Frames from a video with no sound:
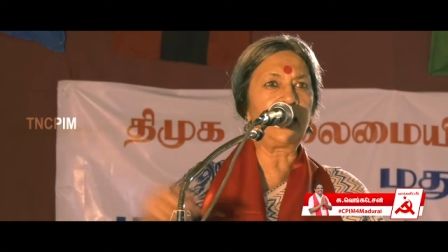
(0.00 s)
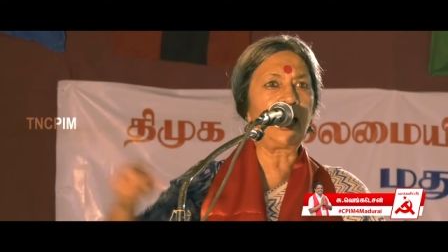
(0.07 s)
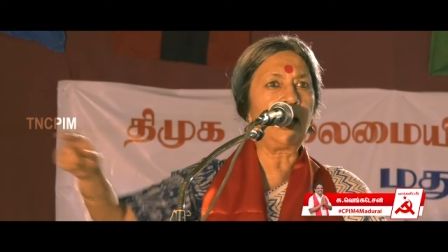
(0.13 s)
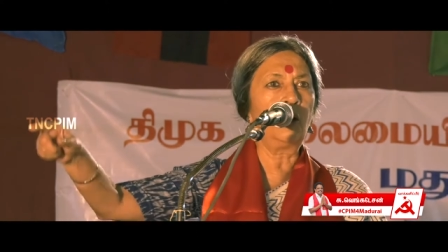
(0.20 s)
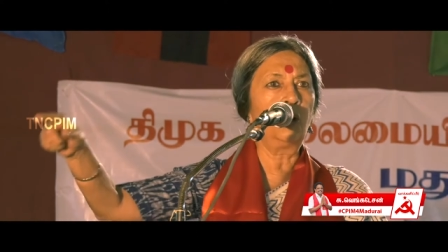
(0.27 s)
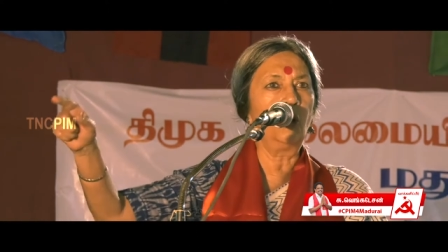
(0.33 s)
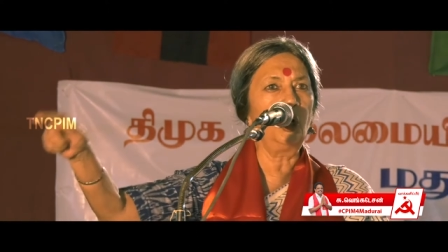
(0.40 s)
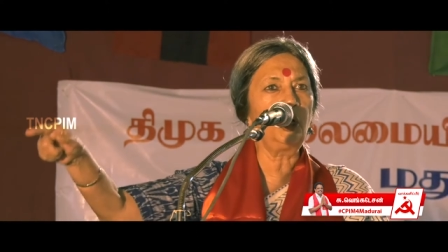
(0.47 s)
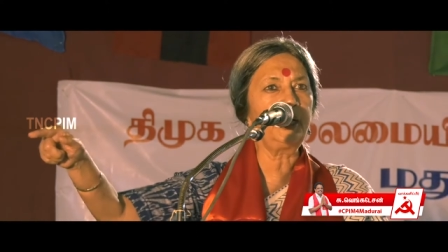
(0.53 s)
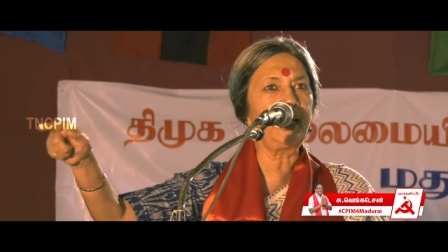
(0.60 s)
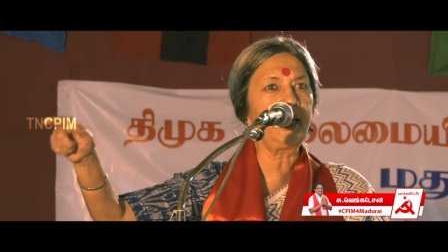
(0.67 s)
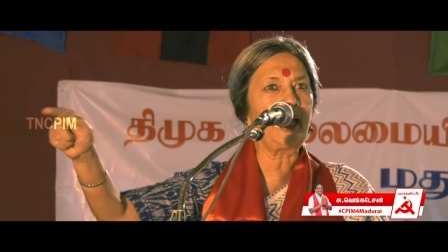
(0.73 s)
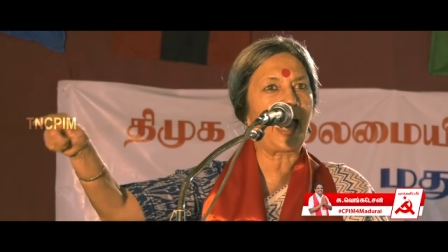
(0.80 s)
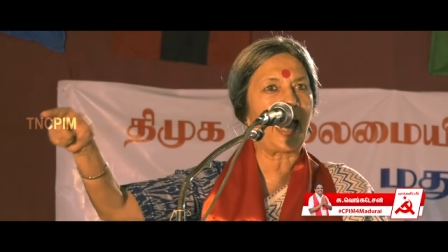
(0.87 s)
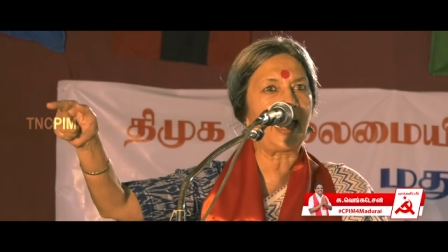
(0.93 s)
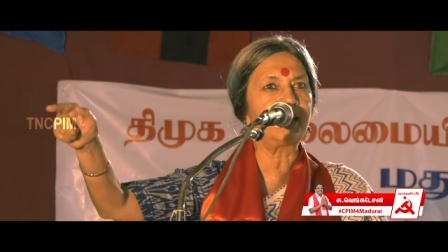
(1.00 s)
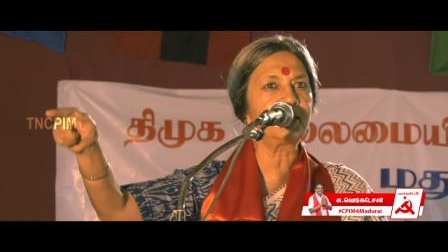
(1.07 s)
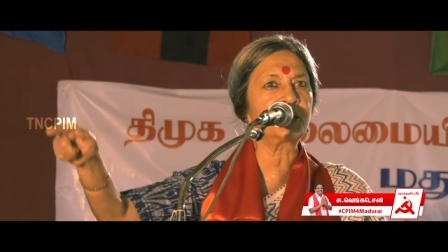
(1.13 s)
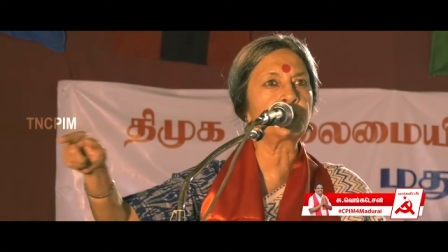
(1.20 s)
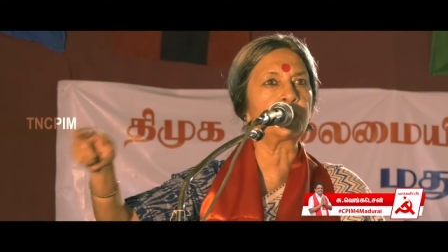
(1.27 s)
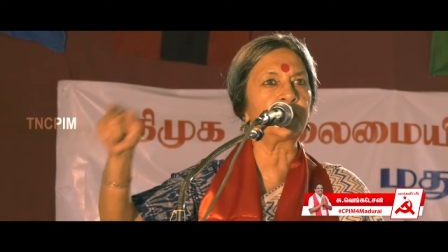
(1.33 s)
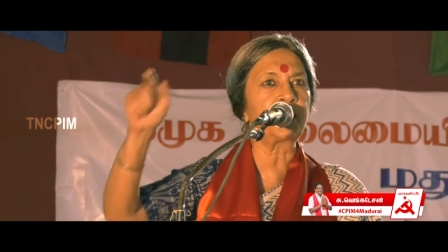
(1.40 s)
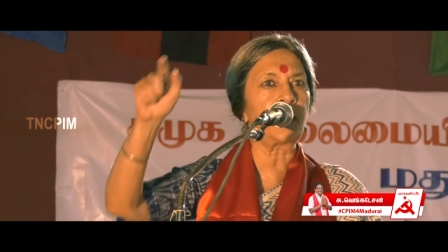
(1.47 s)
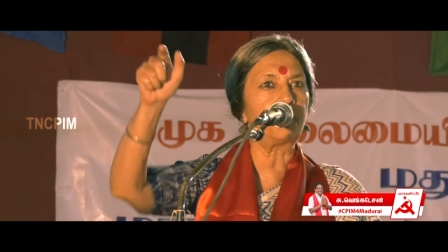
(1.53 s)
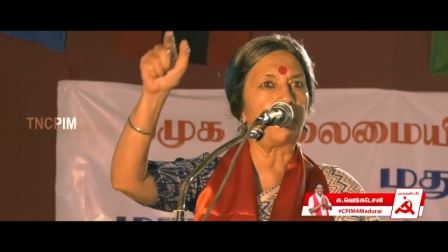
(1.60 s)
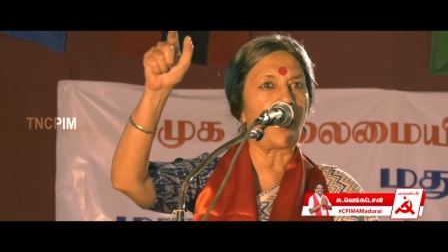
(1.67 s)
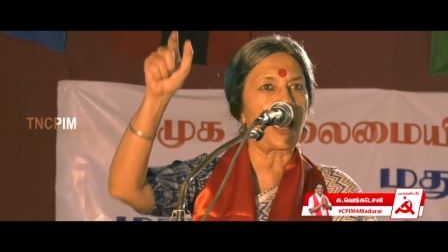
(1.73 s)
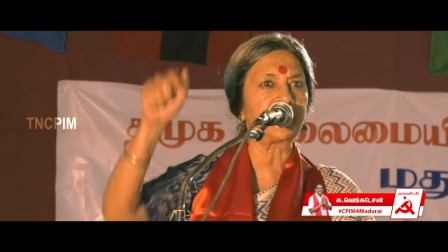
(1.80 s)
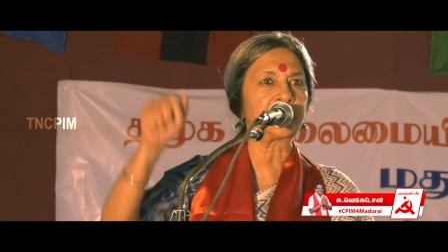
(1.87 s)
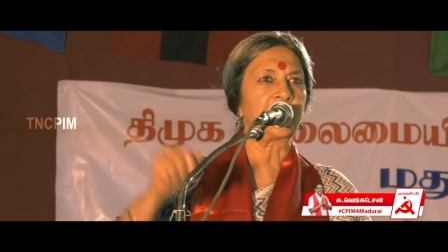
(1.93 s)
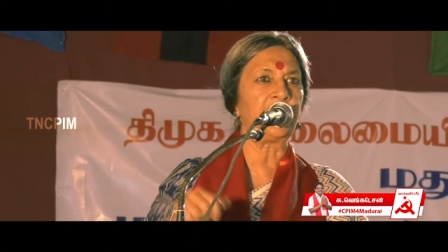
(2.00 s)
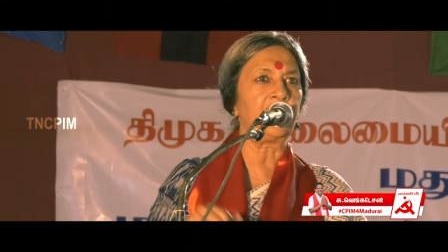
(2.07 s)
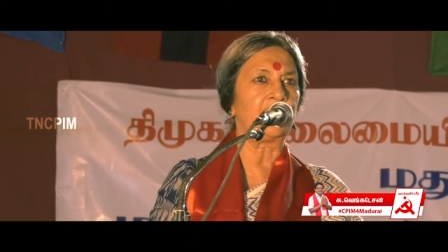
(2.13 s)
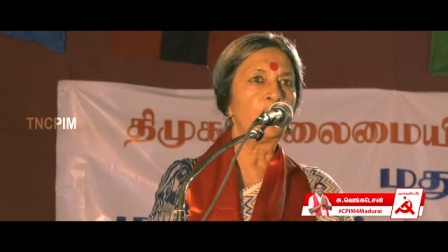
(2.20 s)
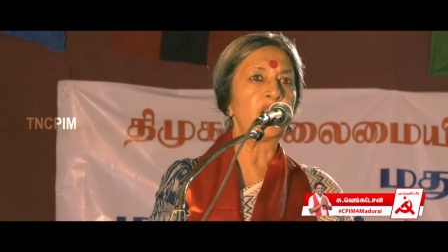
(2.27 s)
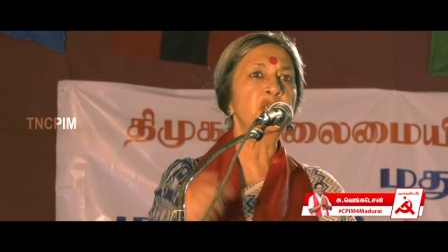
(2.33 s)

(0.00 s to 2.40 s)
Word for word: They are holding hands with a party